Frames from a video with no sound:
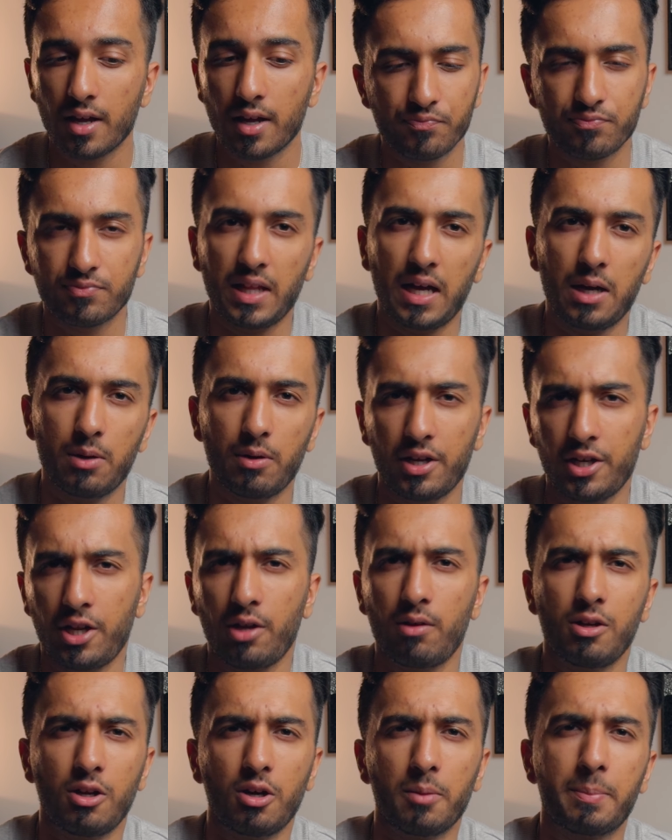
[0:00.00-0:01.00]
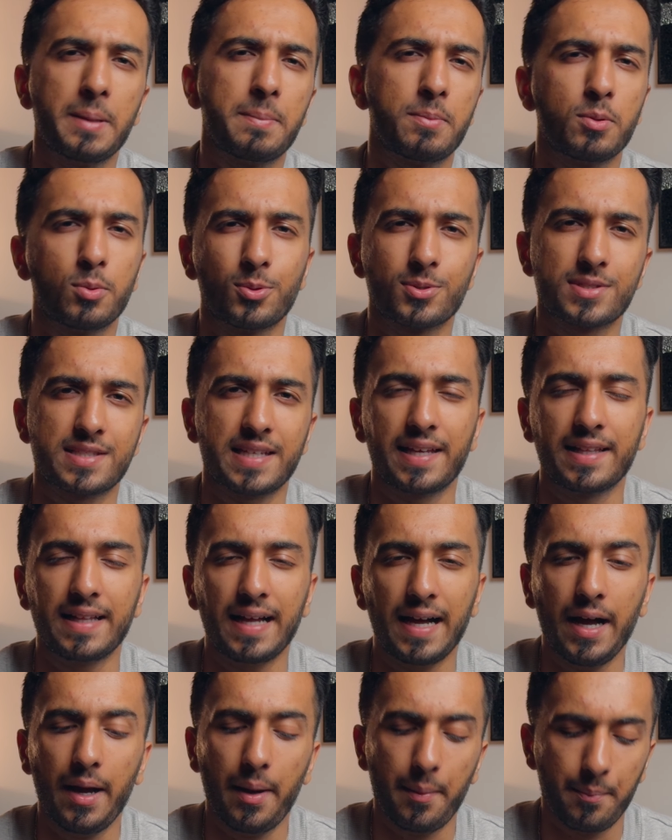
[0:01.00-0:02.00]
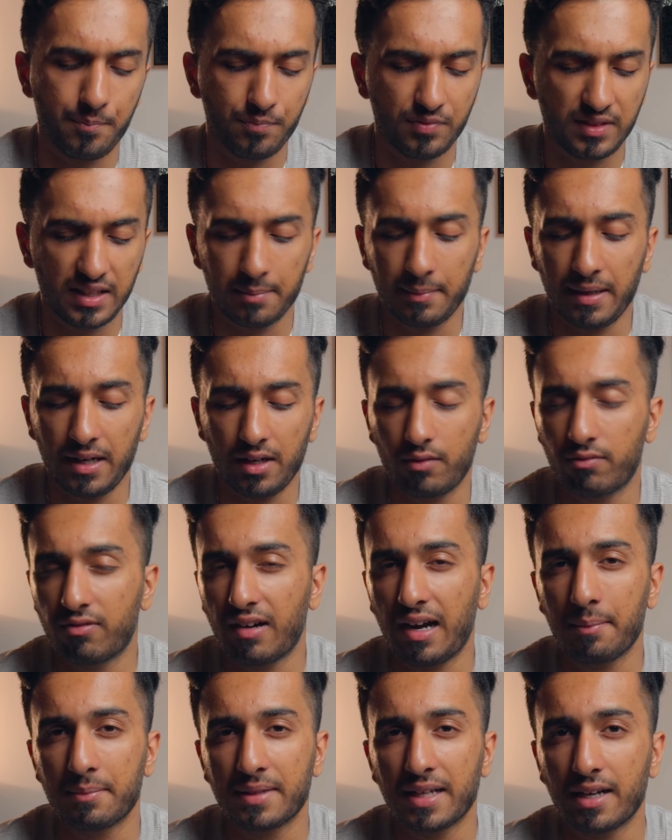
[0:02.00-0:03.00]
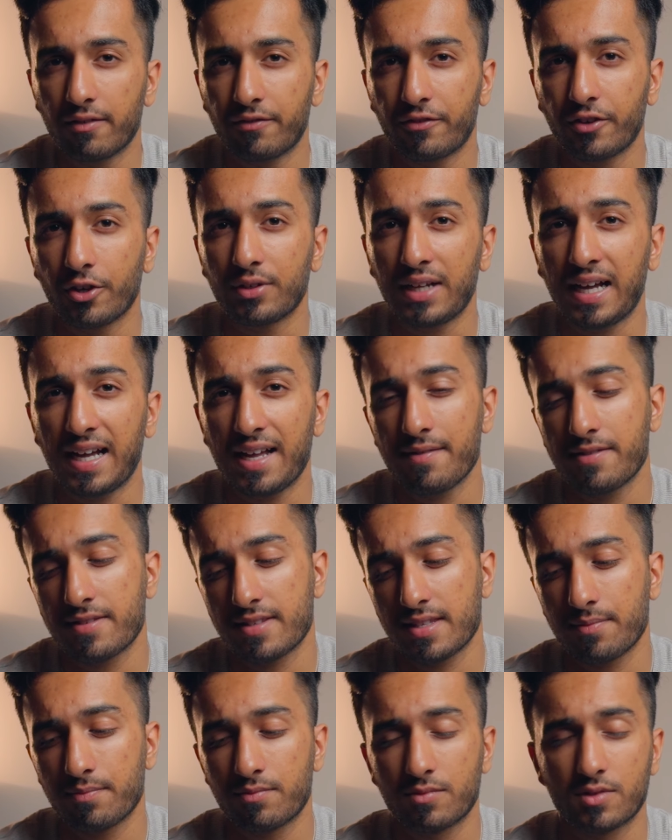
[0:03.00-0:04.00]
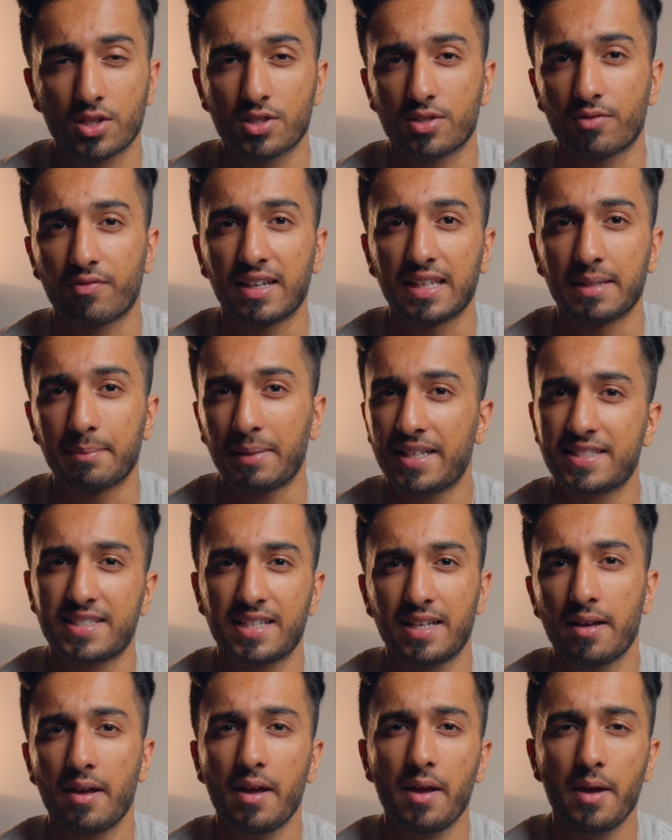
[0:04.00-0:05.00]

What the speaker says: Now, I know a lot of people will say that the amount of RAM that a phone has doesn't really matter